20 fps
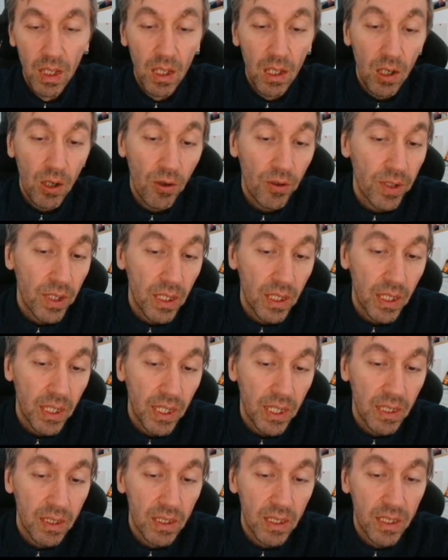On the other
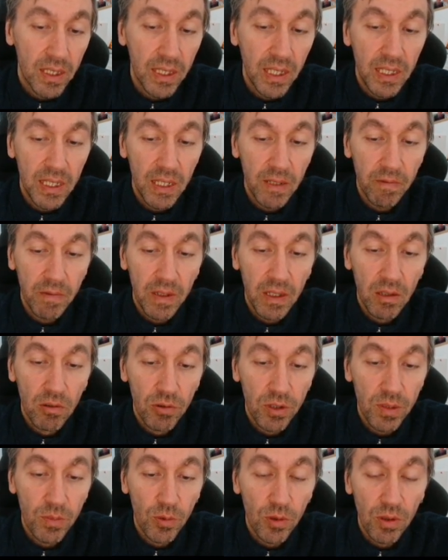hand, this knight definitely
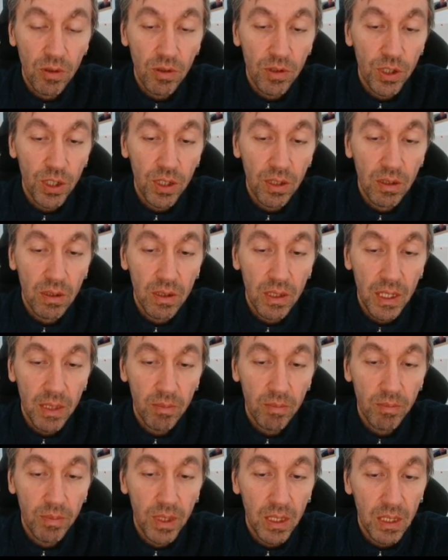looks more logical
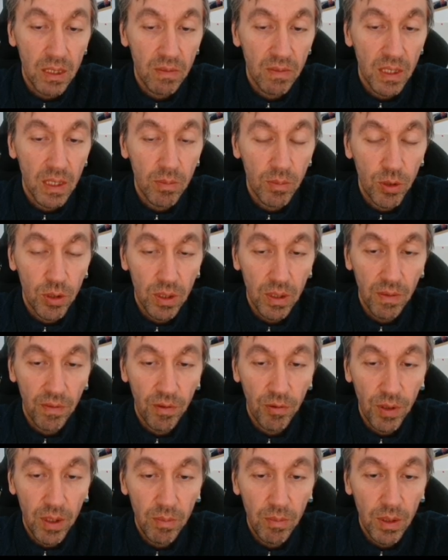than being developed to
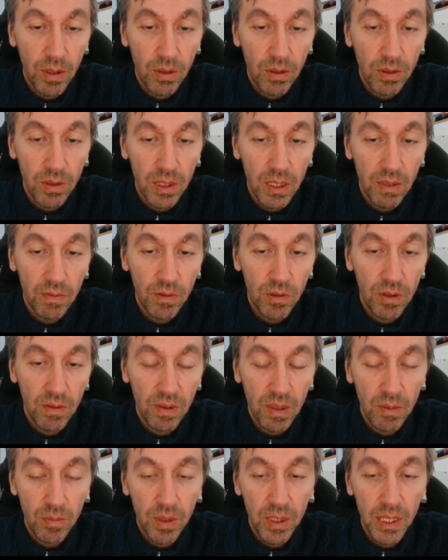f3, because if you
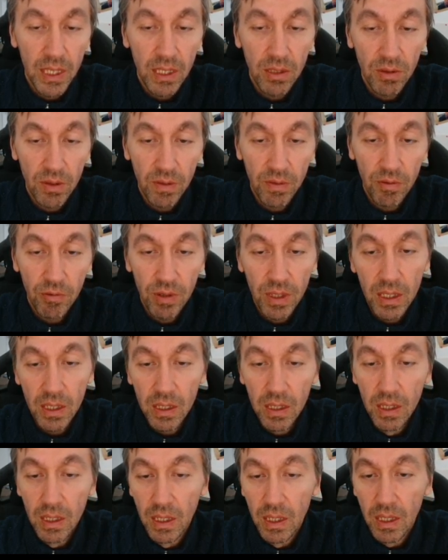develop the knight to
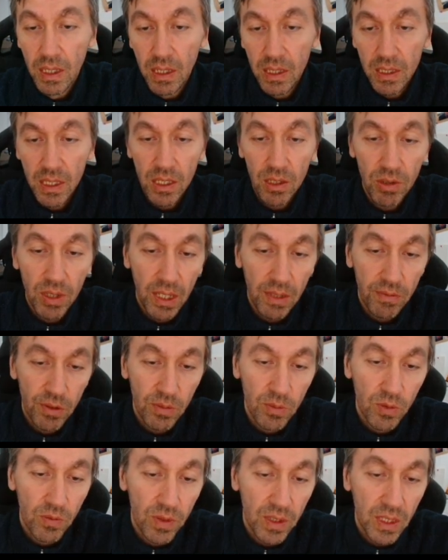f3, then you have to
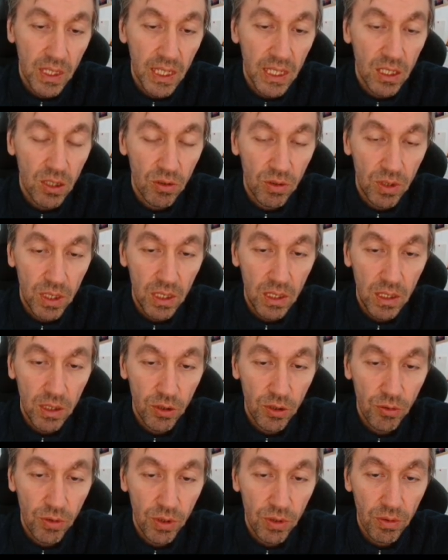move the knight to
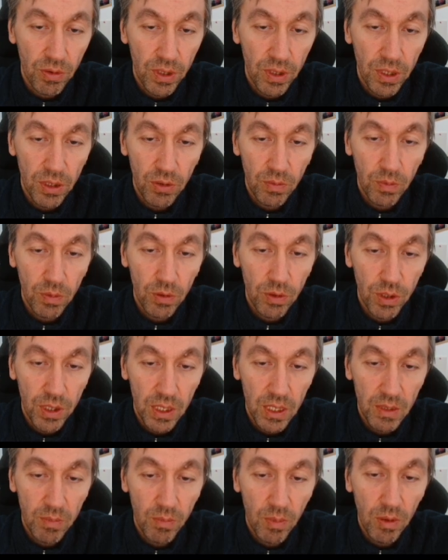d2 in order to push
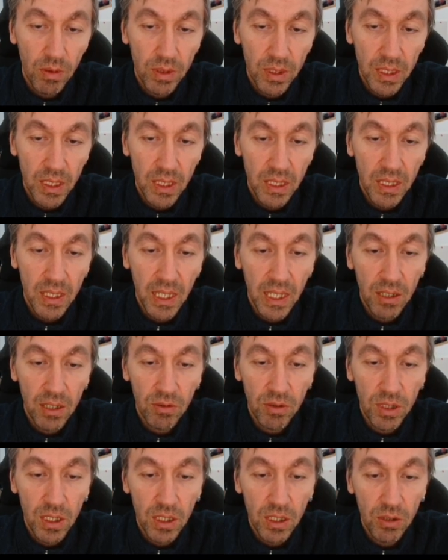these pawns, and the knight
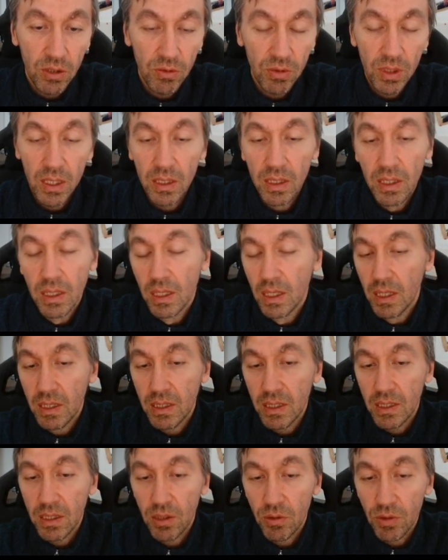on d2
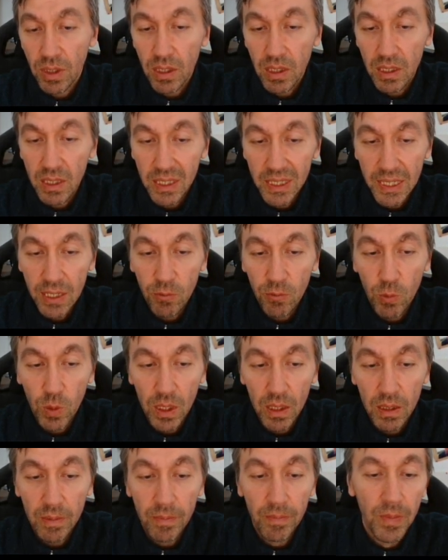doesn't really stand
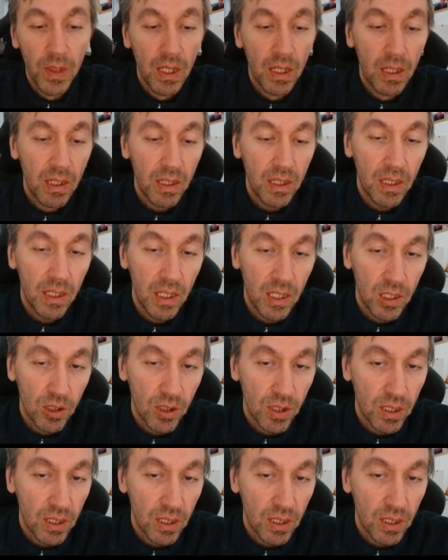well. He hinders the